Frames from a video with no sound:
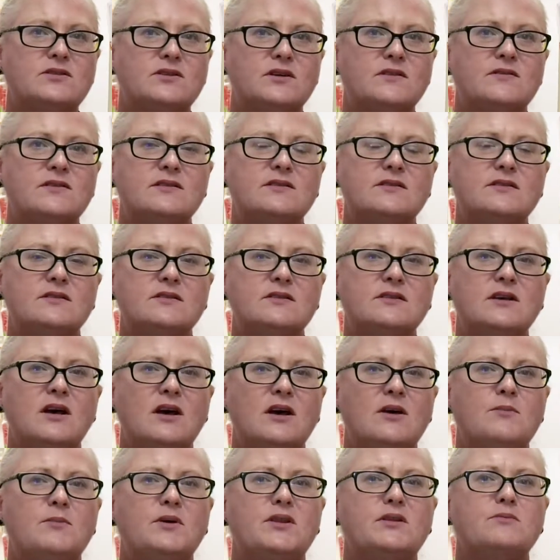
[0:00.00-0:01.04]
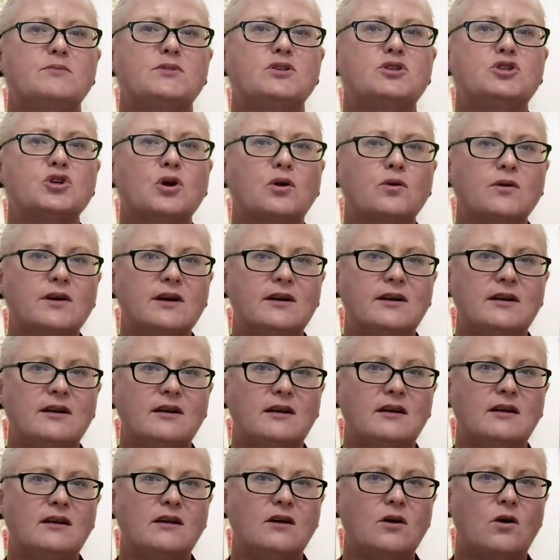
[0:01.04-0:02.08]
services, but the
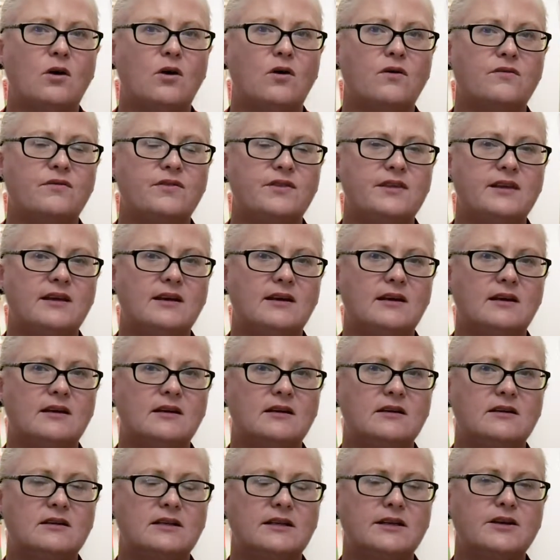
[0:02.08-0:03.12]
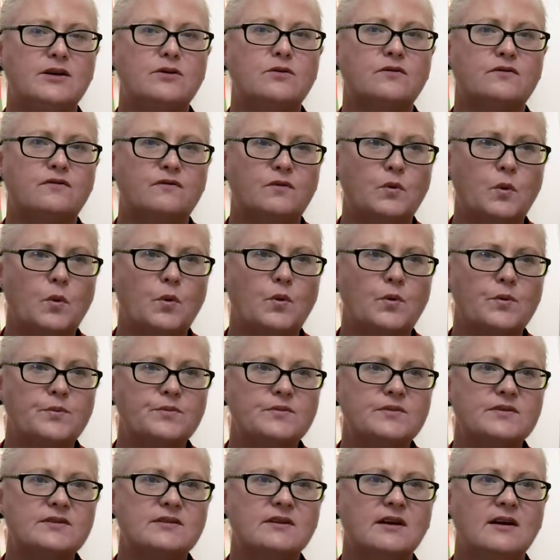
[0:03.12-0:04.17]
majority of the clinical
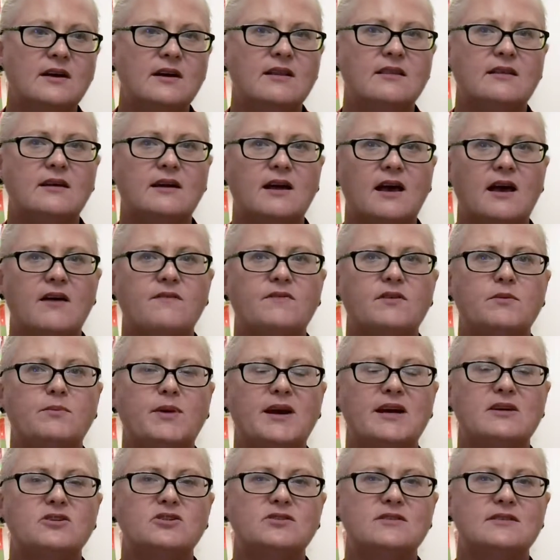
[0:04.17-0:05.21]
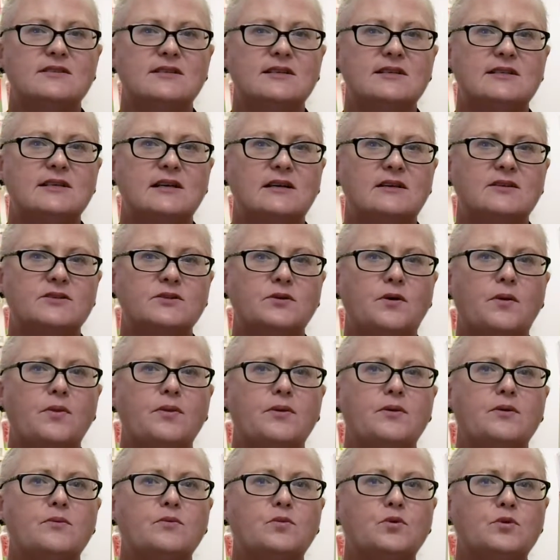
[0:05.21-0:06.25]
forms that have the patient's details
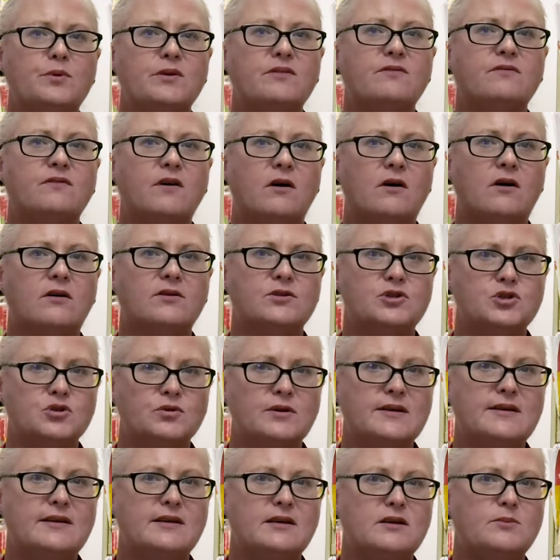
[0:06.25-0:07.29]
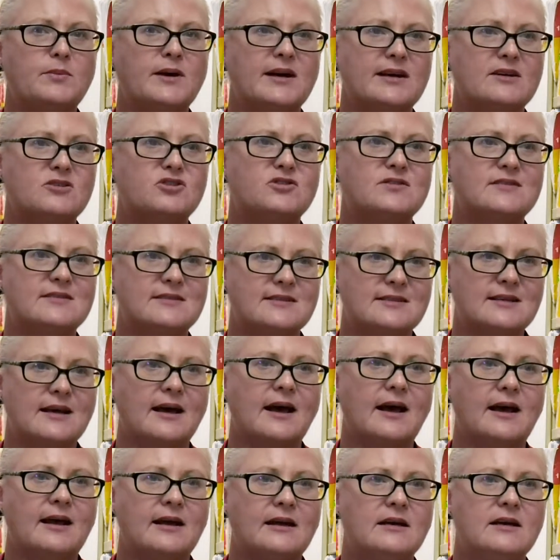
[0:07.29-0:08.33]
on them will be filed during the inpatient
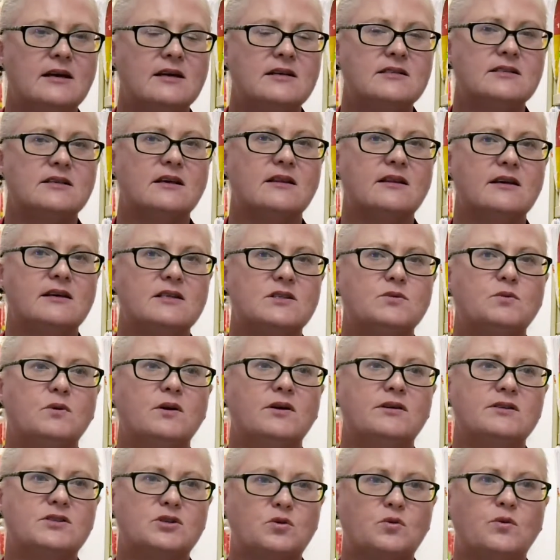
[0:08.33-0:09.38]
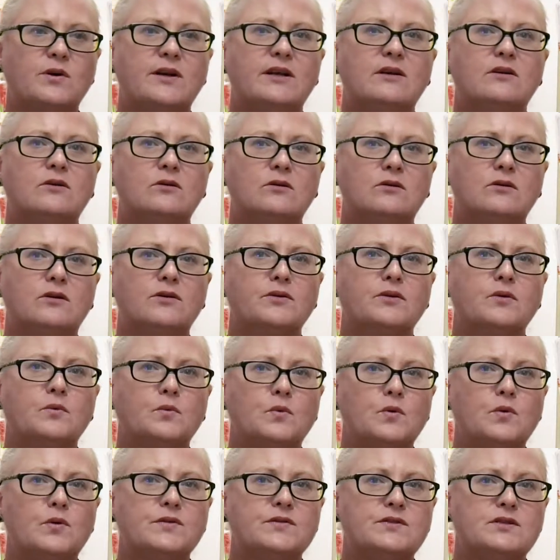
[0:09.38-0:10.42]
stay. So that's where it's critical on the
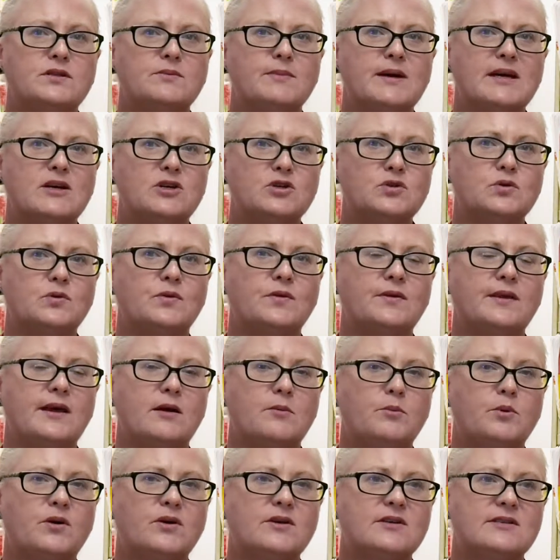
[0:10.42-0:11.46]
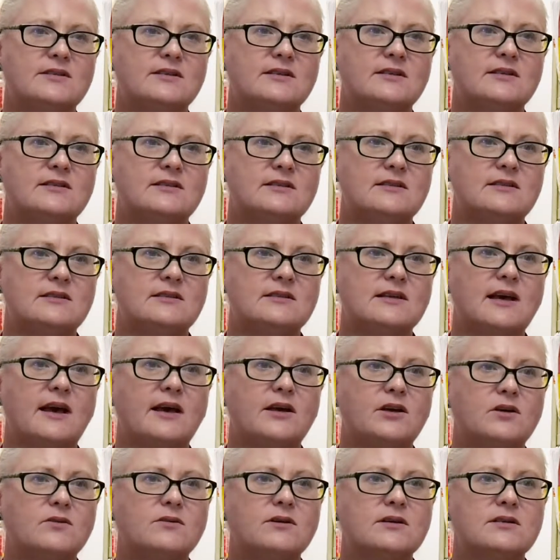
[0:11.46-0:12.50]
wards to make sure that process is
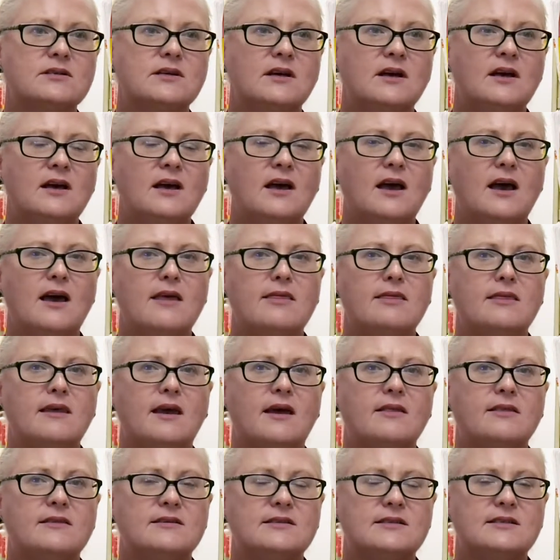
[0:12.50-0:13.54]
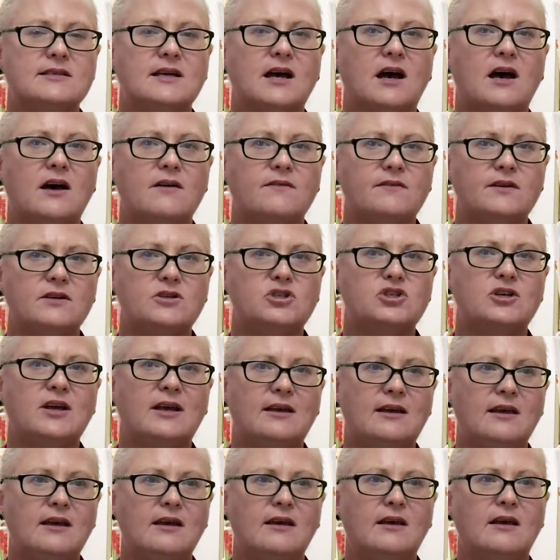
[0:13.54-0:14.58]
accurate and that the staff are
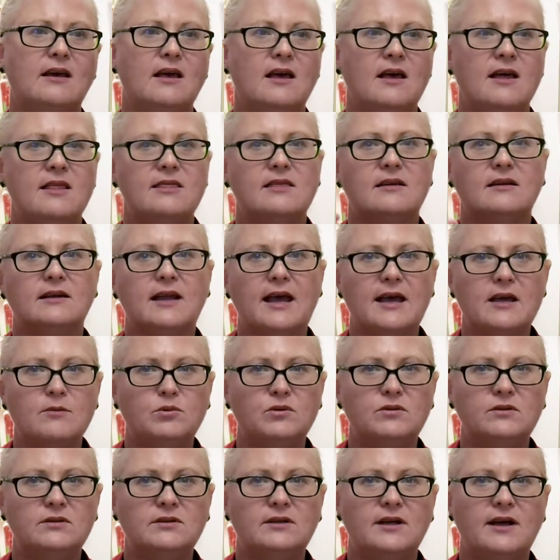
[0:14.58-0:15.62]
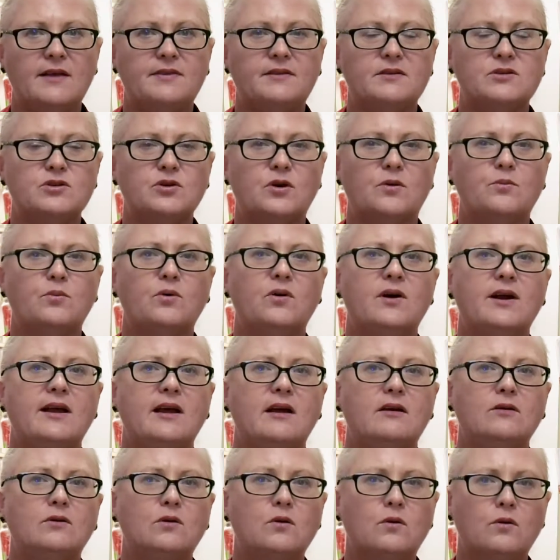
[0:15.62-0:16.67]
checking the label at the top right
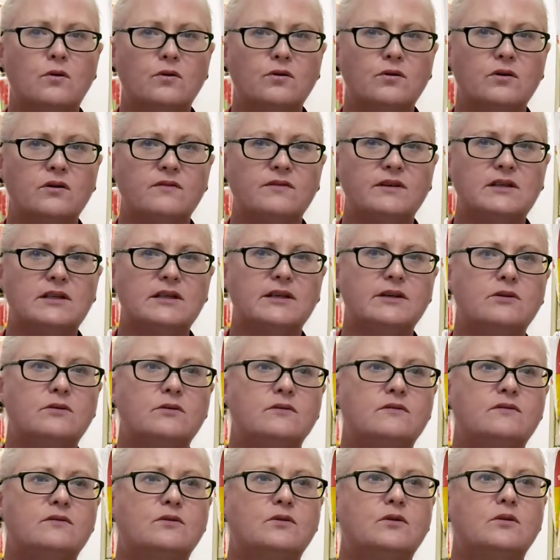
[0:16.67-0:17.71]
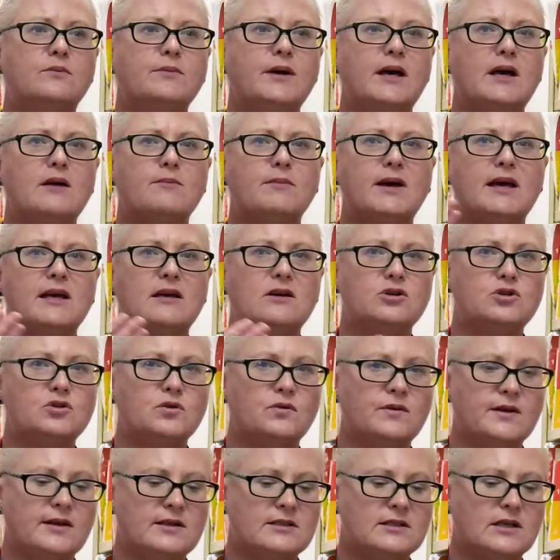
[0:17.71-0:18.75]
hand corner of a clinical form and making
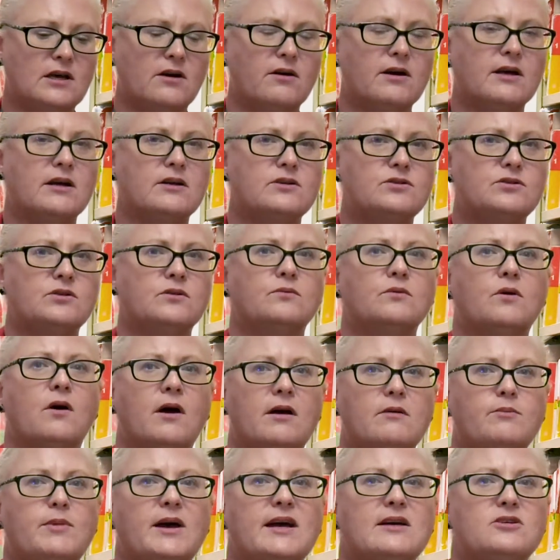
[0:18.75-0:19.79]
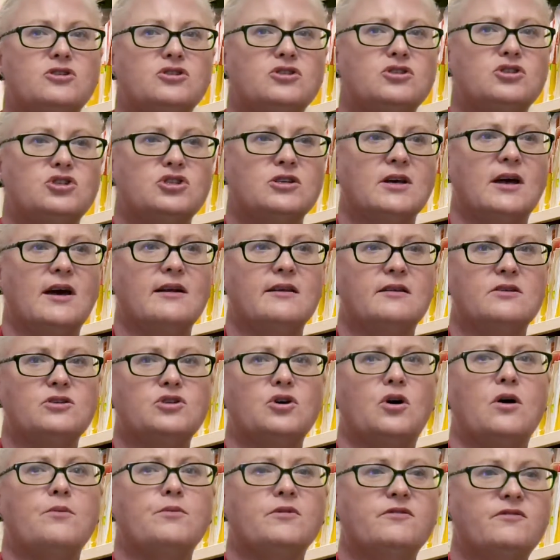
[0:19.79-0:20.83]
sure that's going into the right patient's chart at the
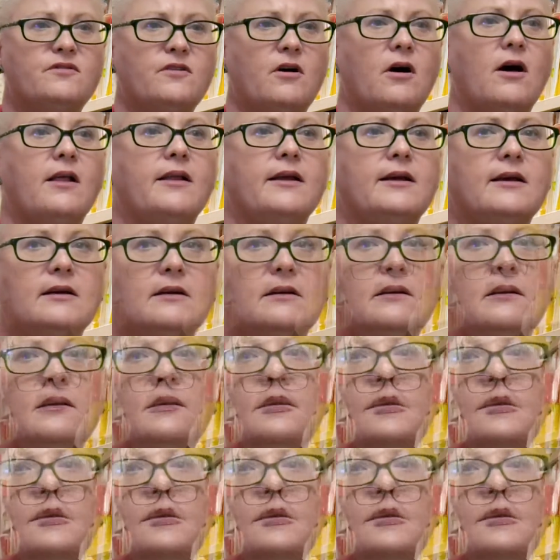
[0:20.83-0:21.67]
time of filing.